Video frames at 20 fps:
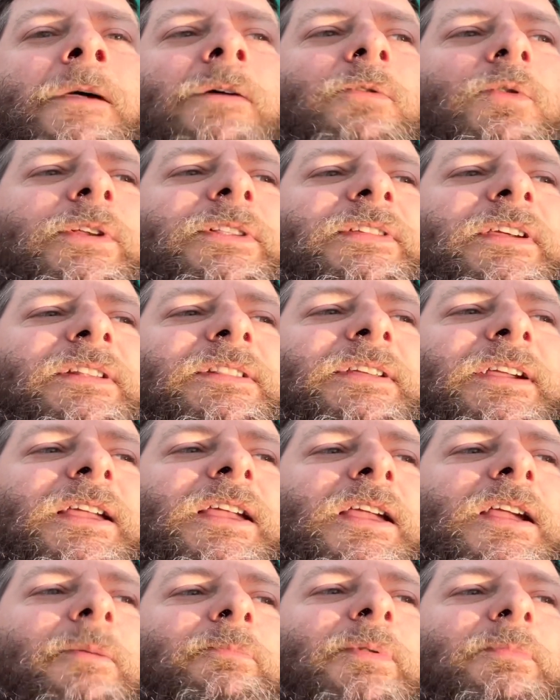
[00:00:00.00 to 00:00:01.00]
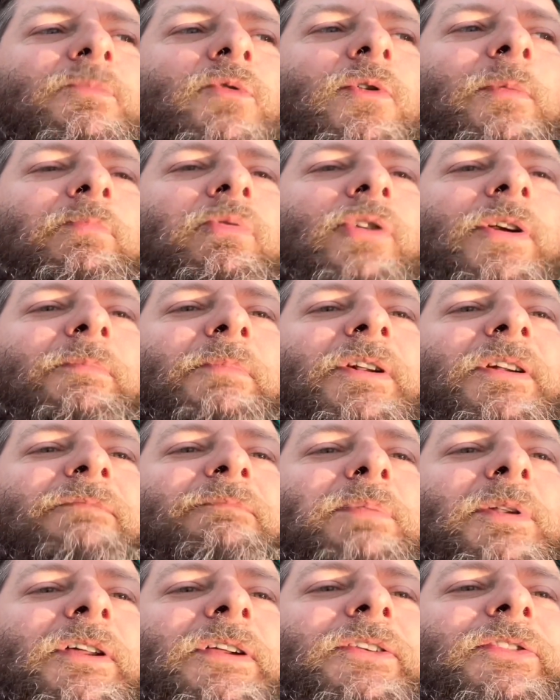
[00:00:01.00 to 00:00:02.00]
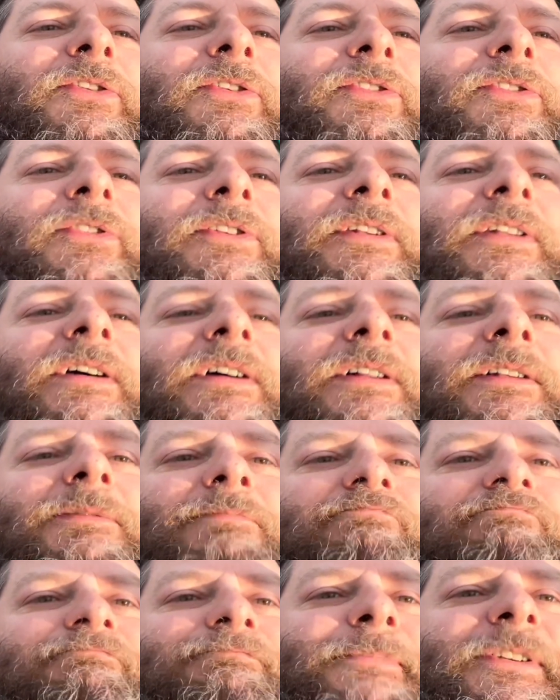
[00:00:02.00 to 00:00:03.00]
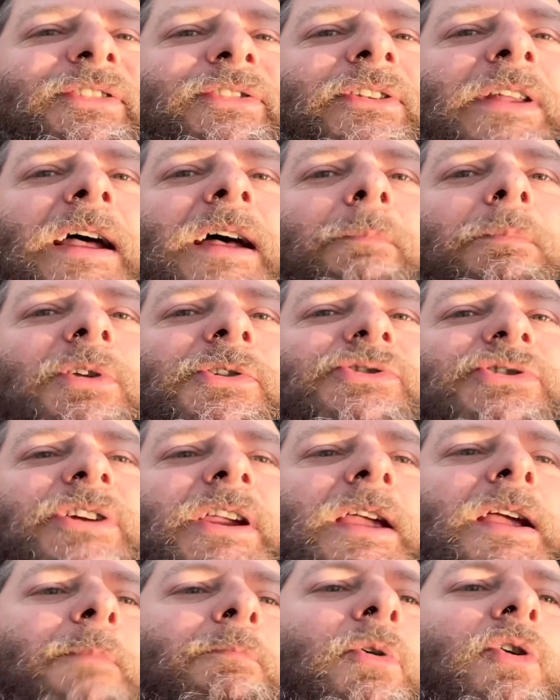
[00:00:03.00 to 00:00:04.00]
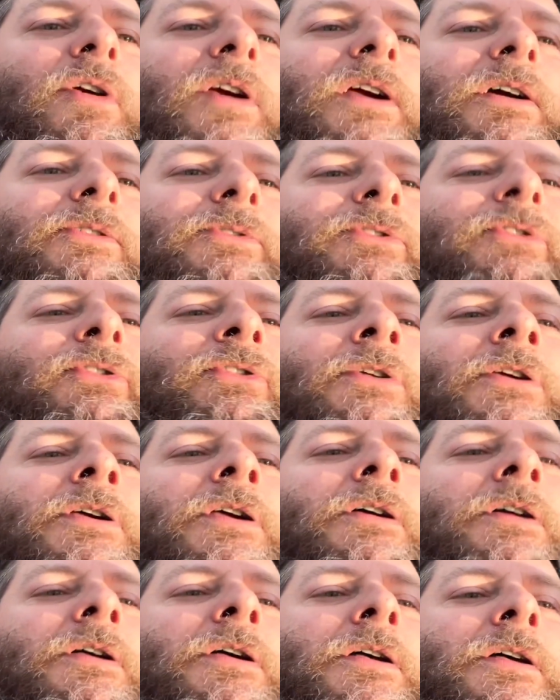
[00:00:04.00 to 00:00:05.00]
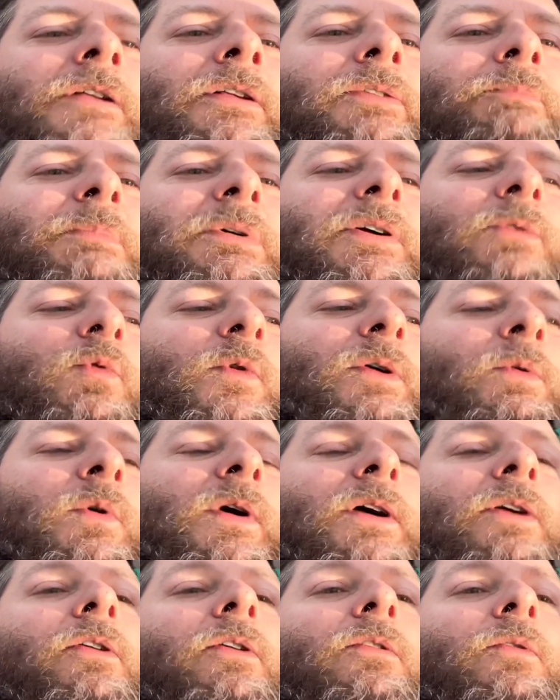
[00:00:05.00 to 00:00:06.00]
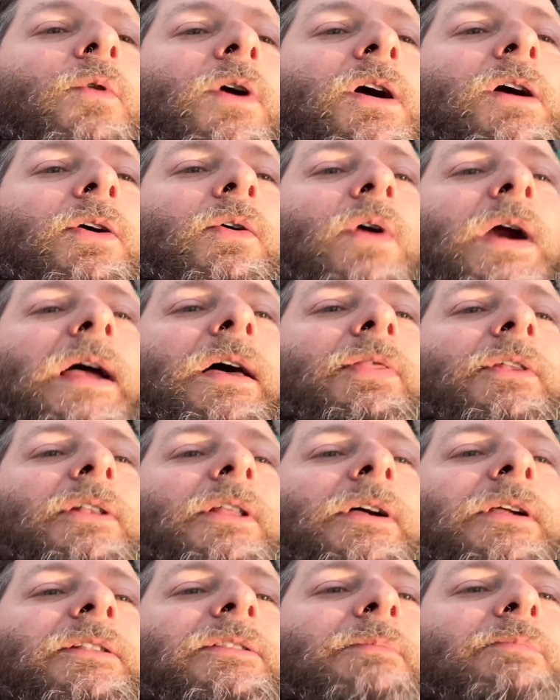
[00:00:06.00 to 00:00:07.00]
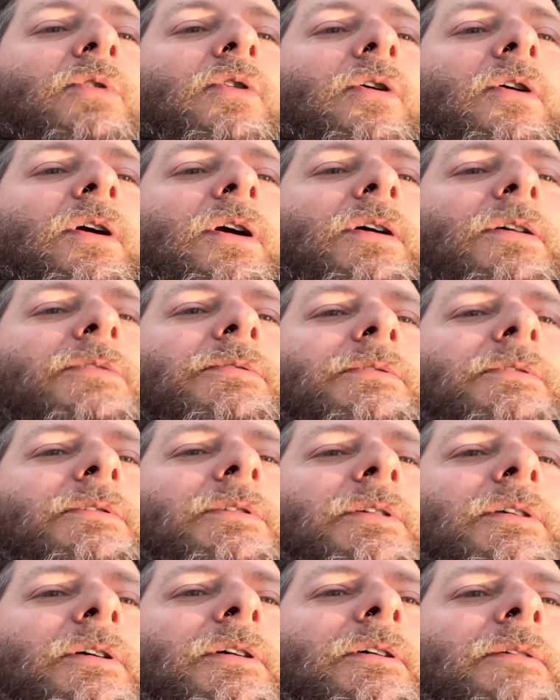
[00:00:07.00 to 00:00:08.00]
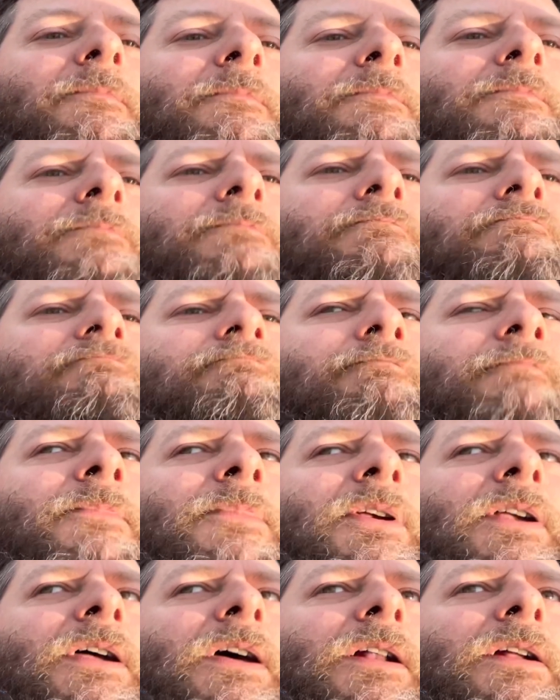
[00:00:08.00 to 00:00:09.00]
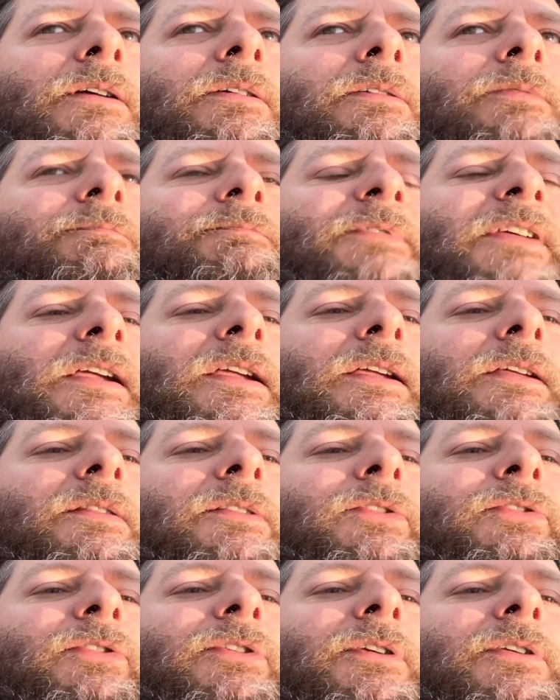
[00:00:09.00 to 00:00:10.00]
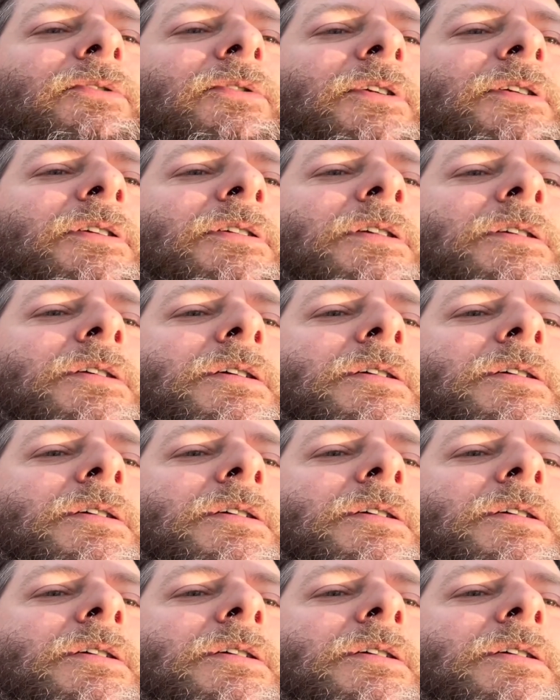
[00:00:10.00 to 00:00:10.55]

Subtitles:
We tend to camp in more primitive places and not established campgrounds. But we will walk around the lake tomorrow, kind of take in the scenery.